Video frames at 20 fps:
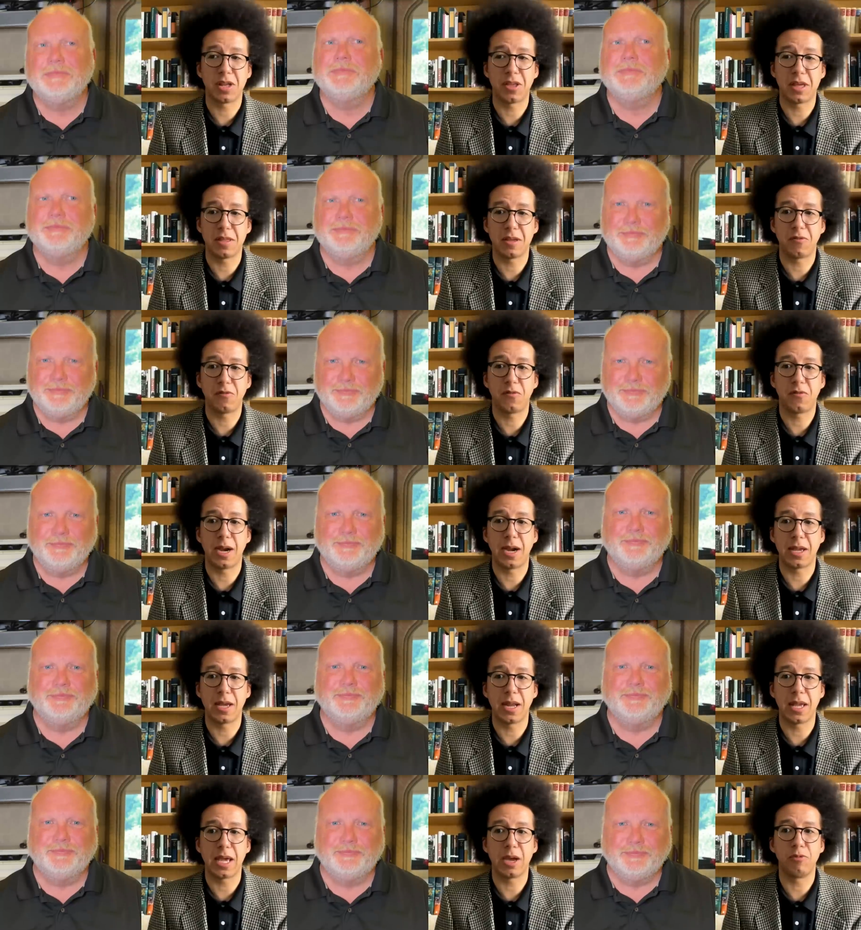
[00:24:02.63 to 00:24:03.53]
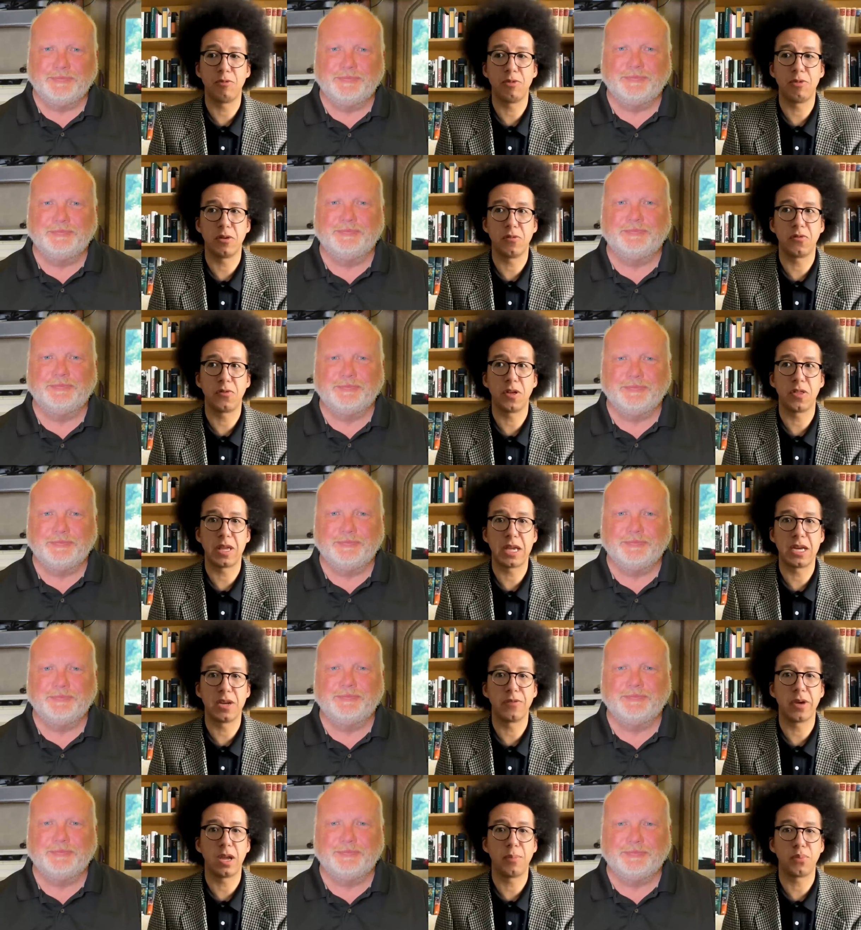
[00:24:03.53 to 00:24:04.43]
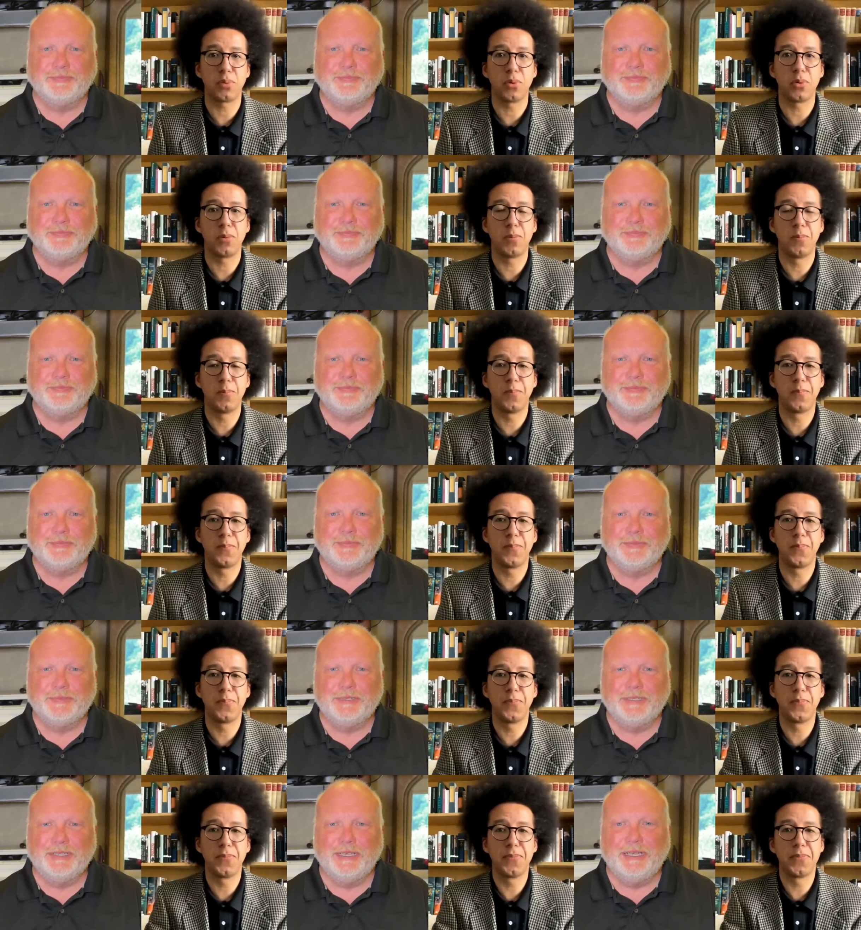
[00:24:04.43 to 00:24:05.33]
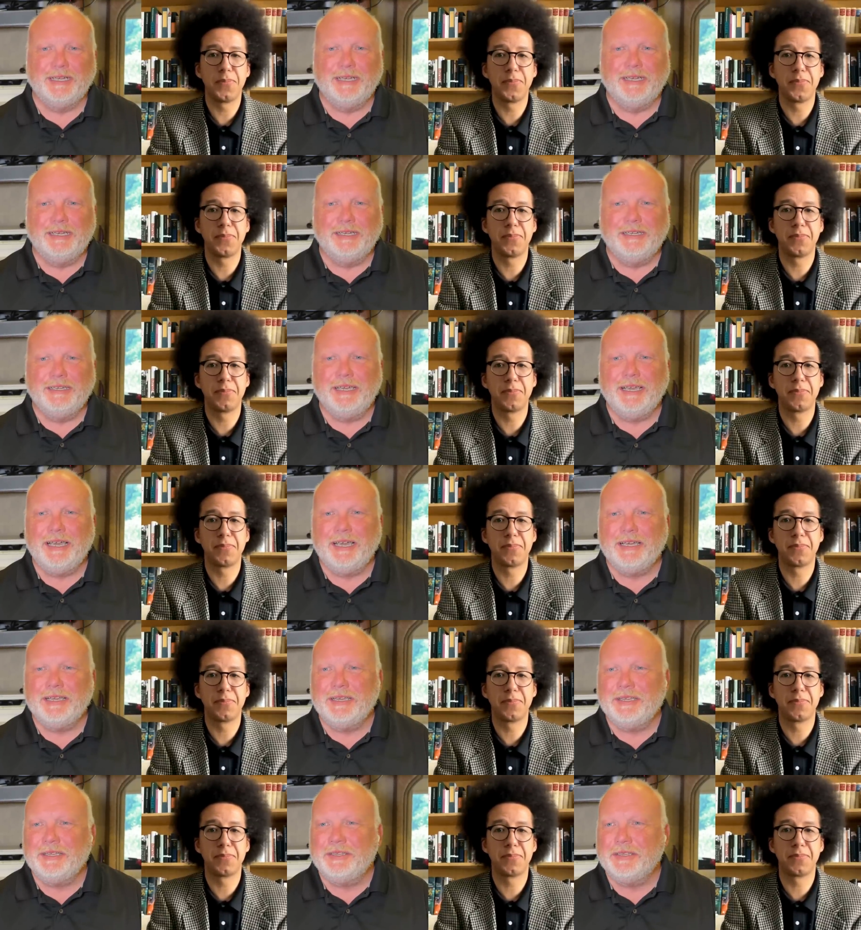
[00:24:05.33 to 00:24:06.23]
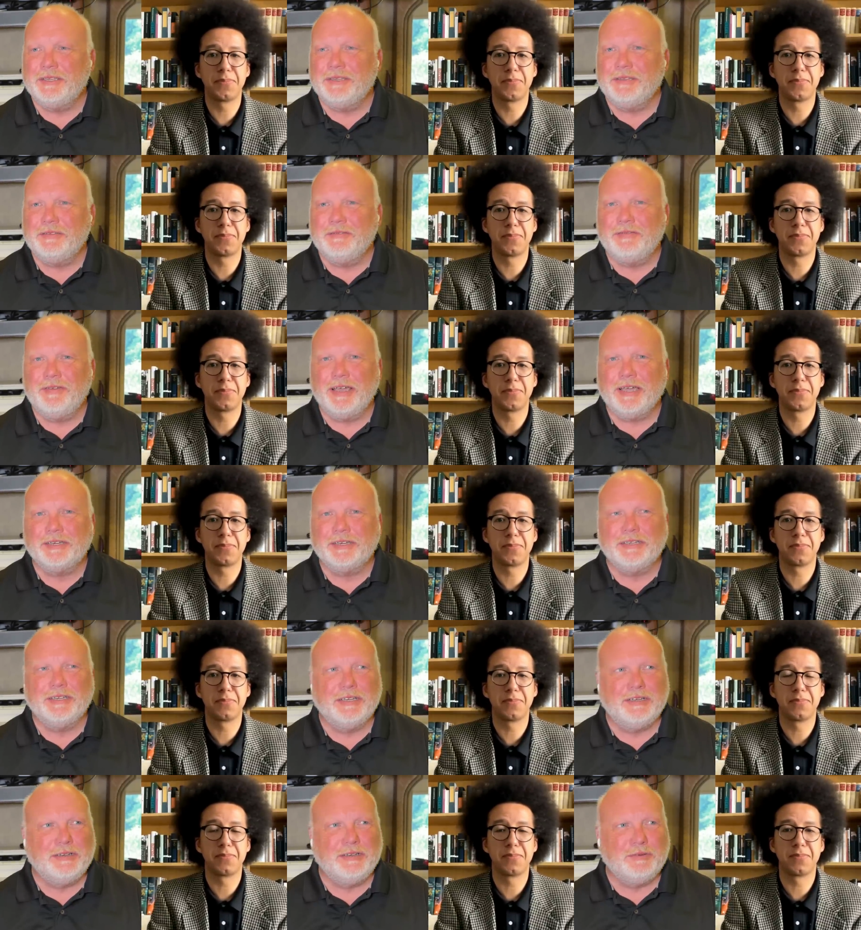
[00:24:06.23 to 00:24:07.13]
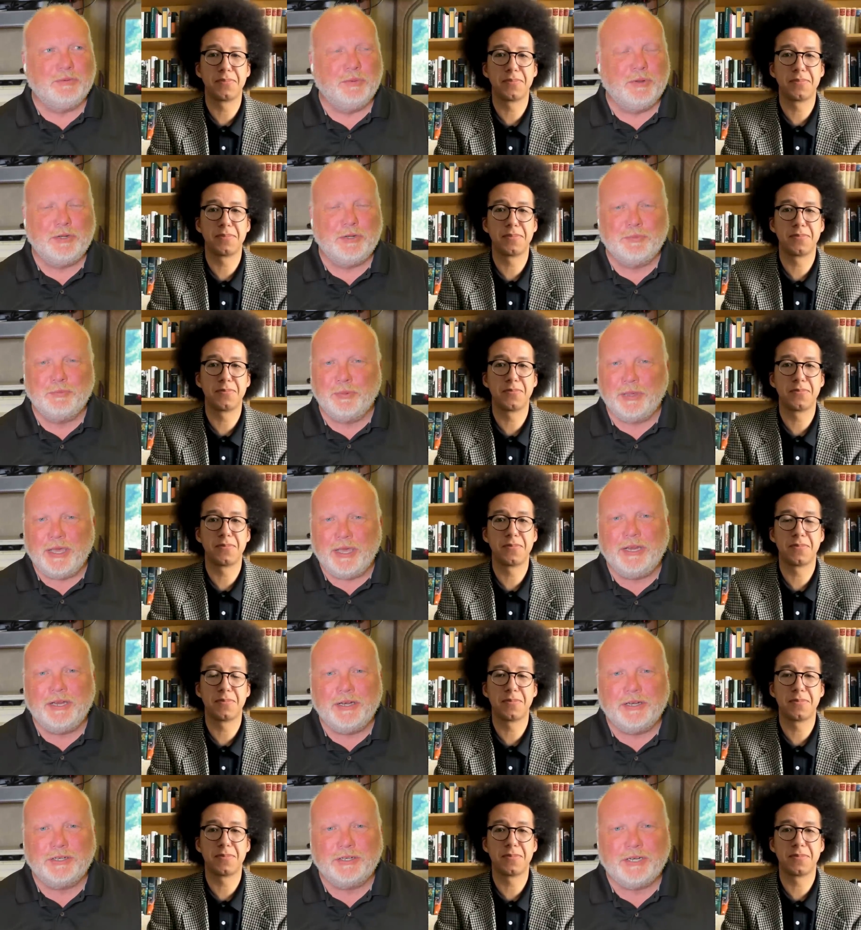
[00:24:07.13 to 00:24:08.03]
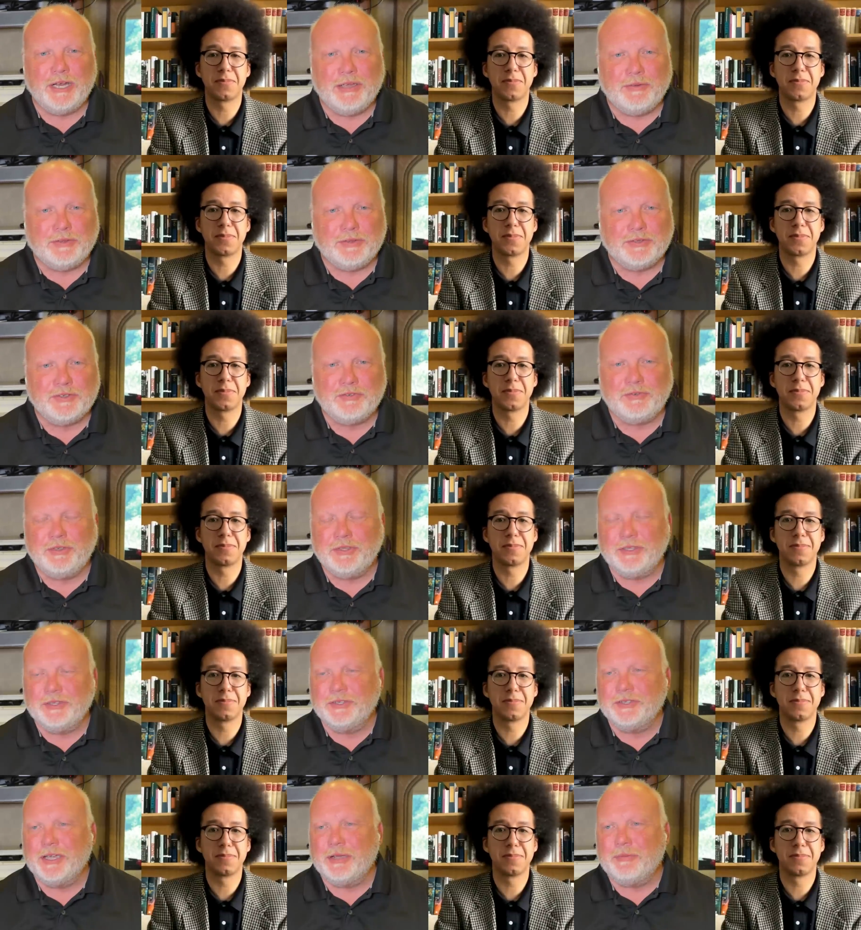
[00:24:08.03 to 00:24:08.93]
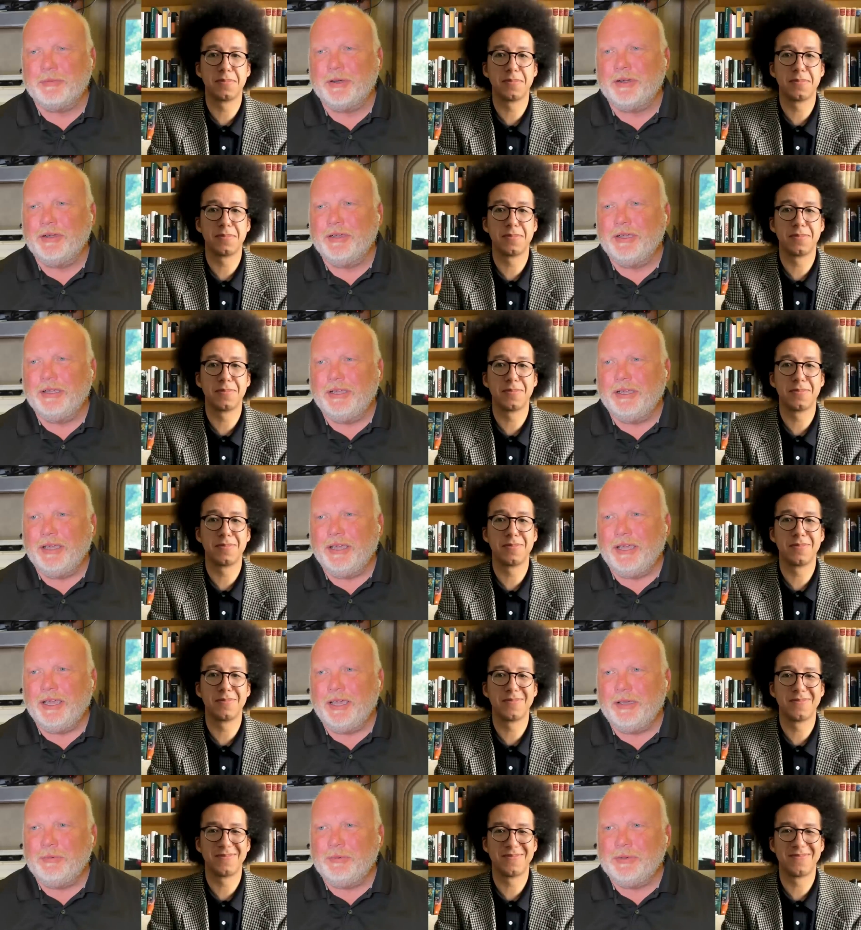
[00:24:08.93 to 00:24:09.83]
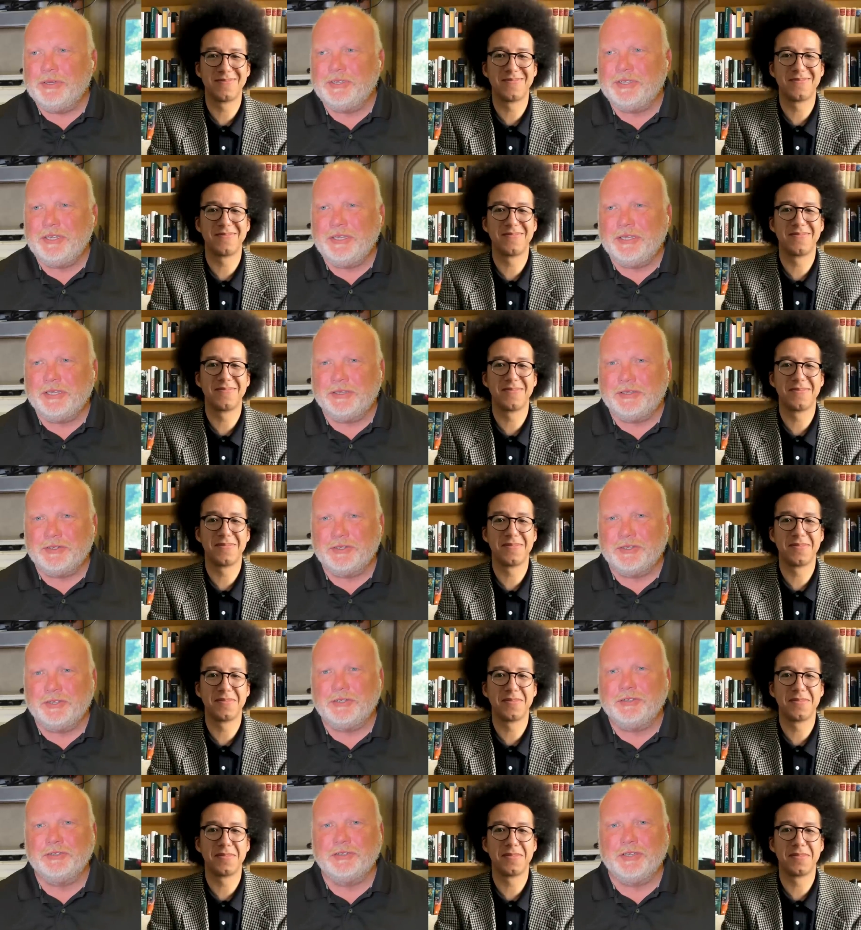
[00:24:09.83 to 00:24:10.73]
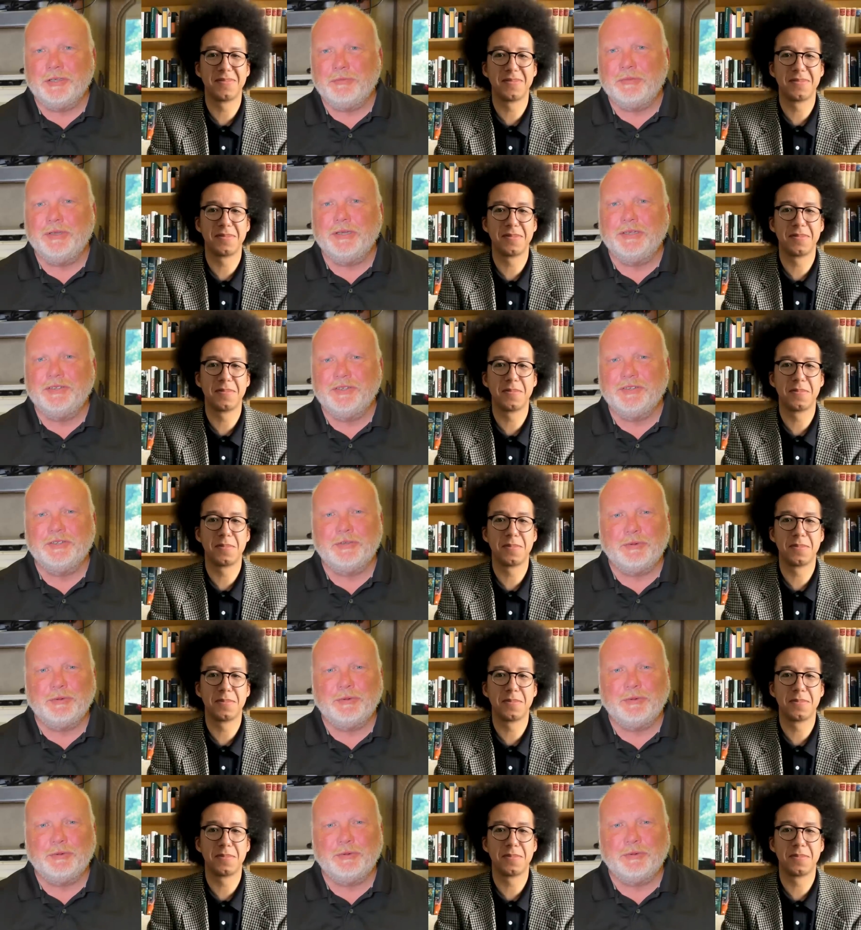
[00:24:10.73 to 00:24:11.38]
Speaker 1: think they're finally going to get rid of at the end of April.
Speaker 2: Yeah, it, in fact, we're planning our travels for the summer, and we see that there's still some places that